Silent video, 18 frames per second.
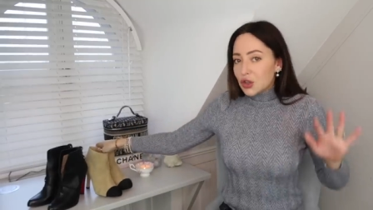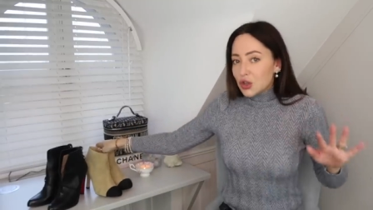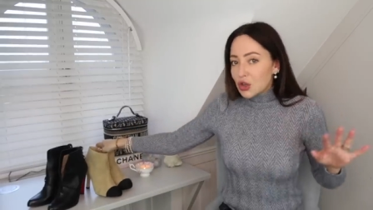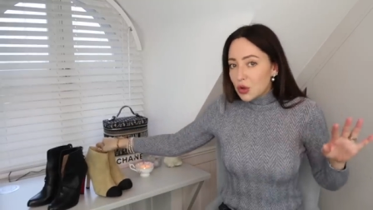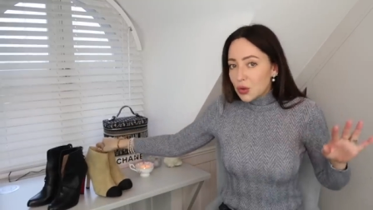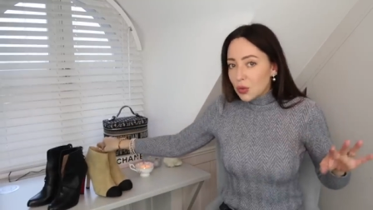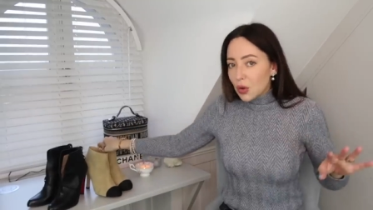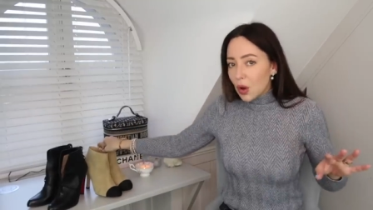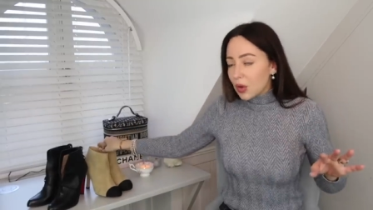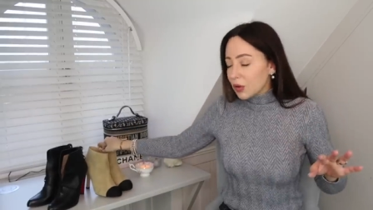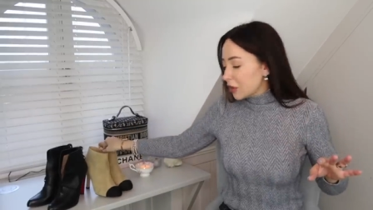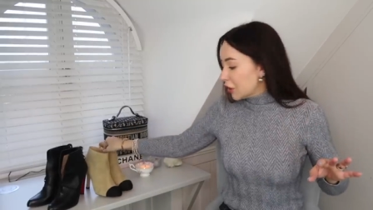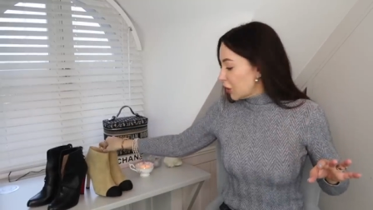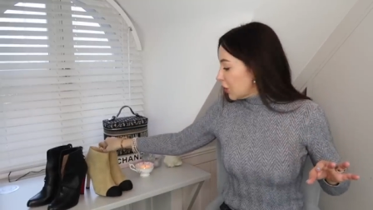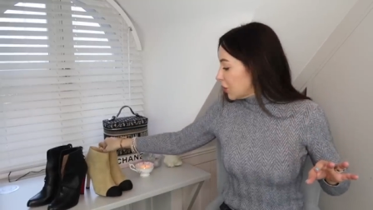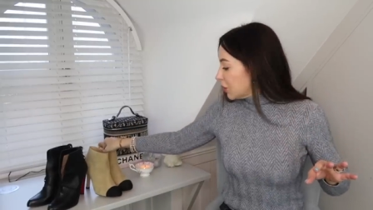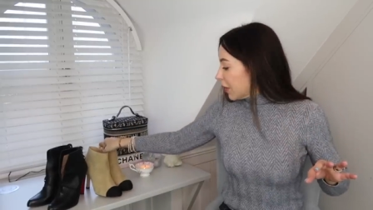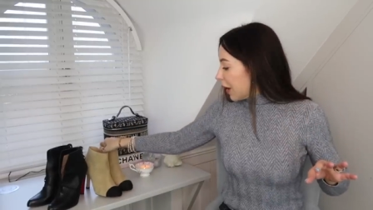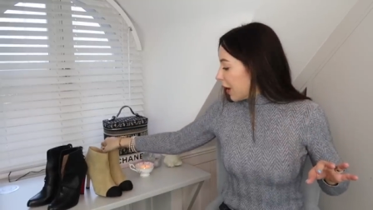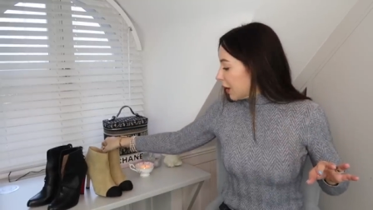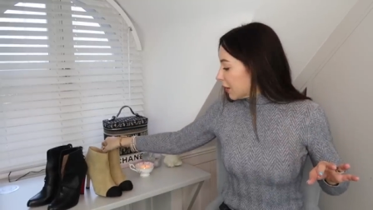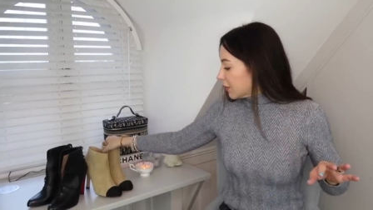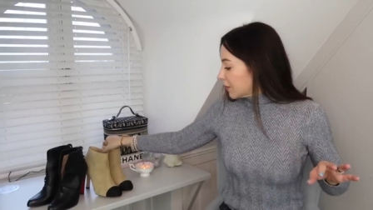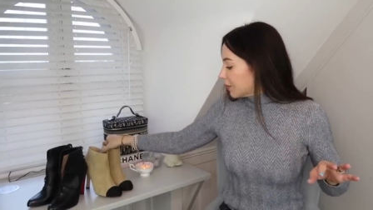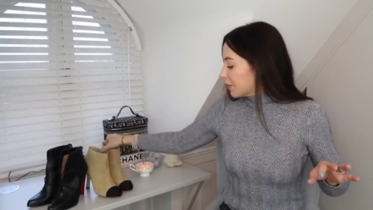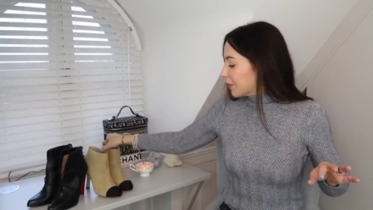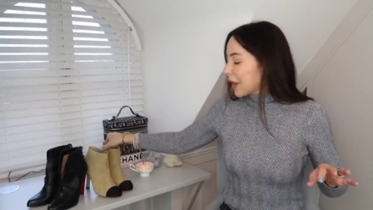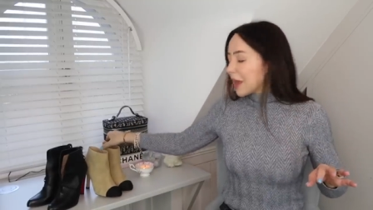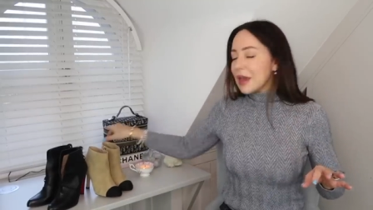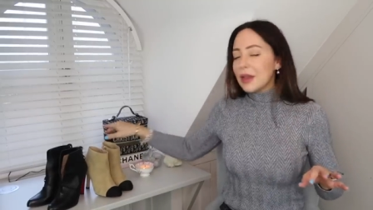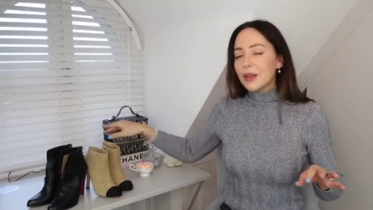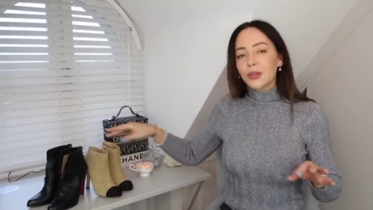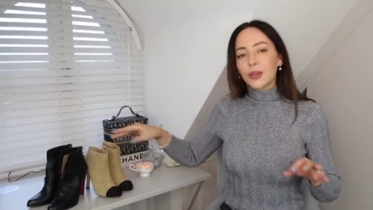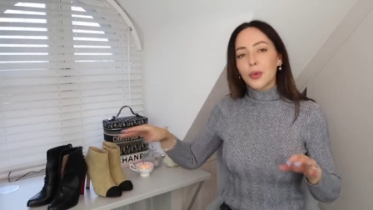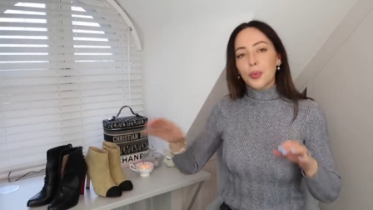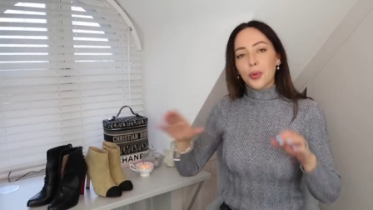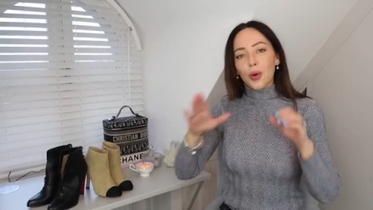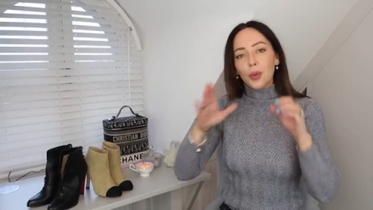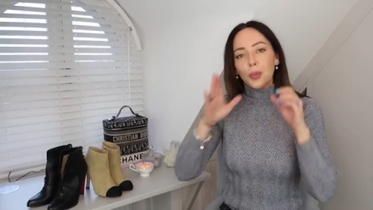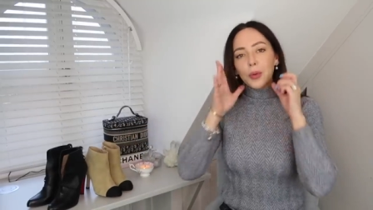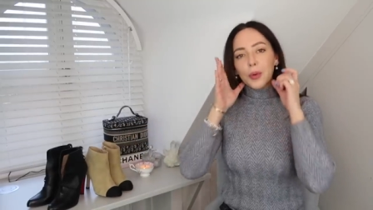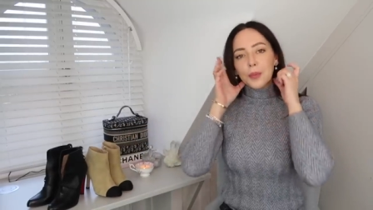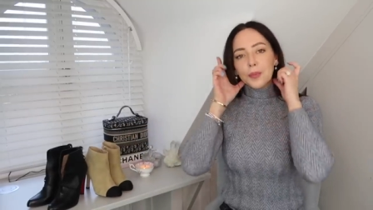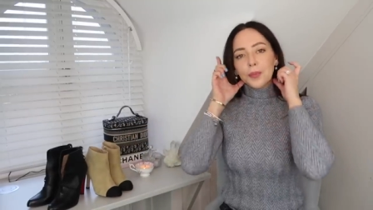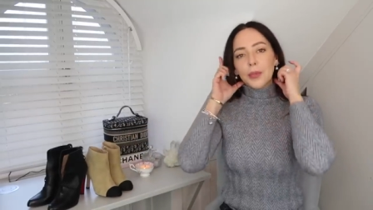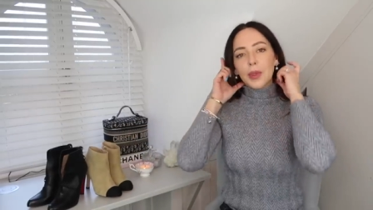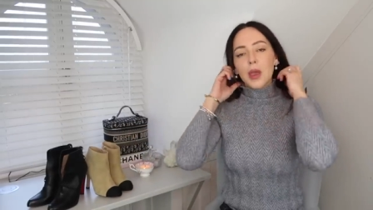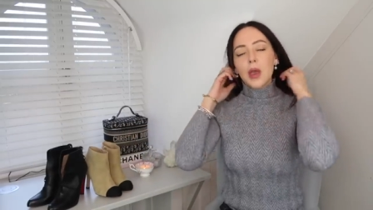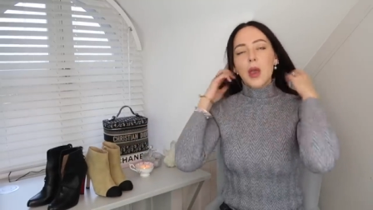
do not do that, here's the problem.